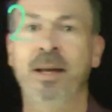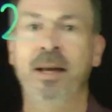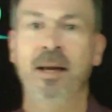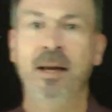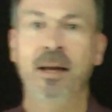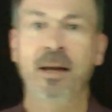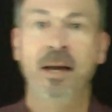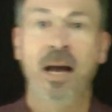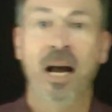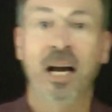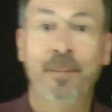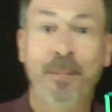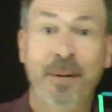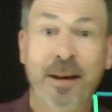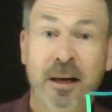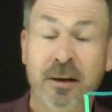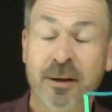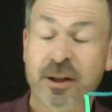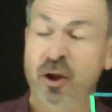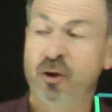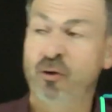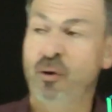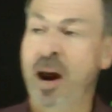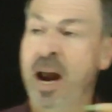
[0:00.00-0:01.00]
It can be a
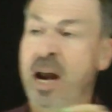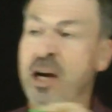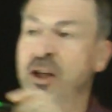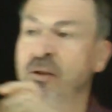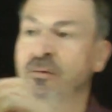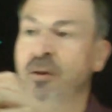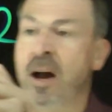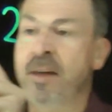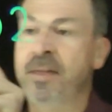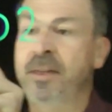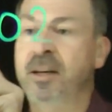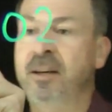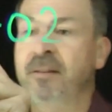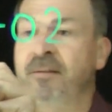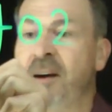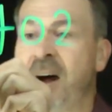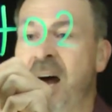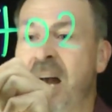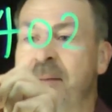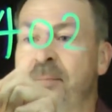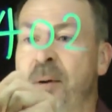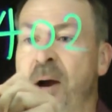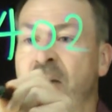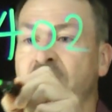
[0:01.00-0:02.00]
little strange to write the
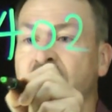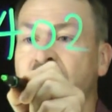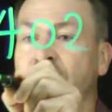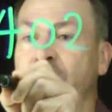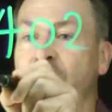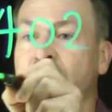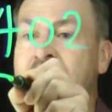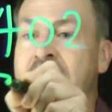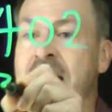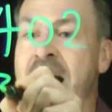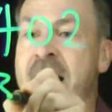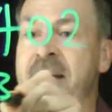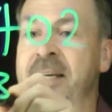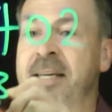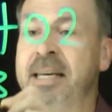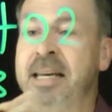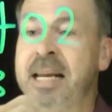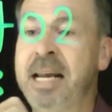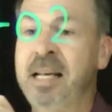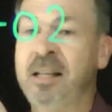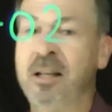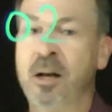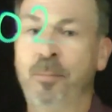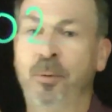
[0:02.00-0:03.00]
divide by 3
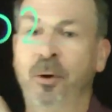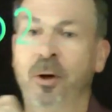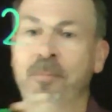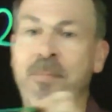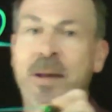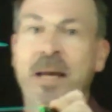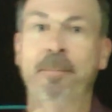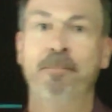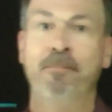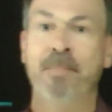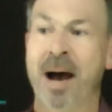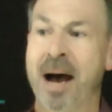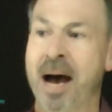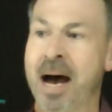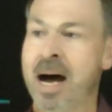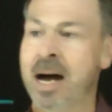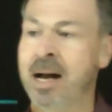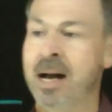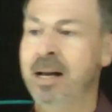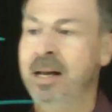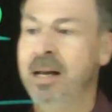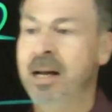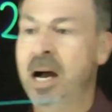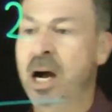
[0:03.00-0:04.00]
underneath. I'll put a big
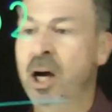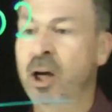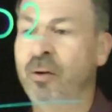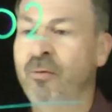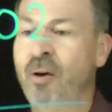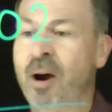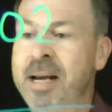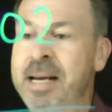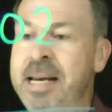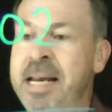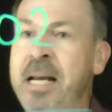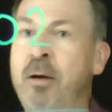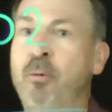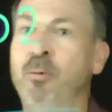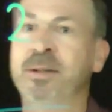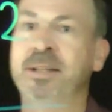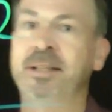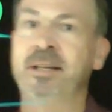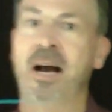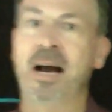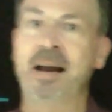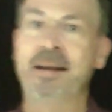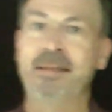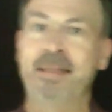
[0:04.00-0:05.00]
bar and I'll write an equal
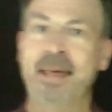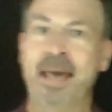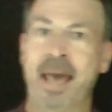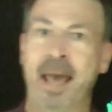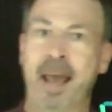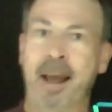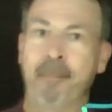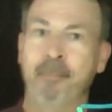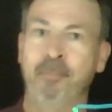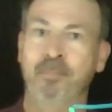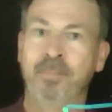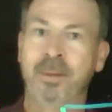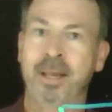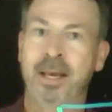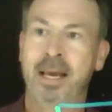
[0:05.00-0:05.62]
sign there.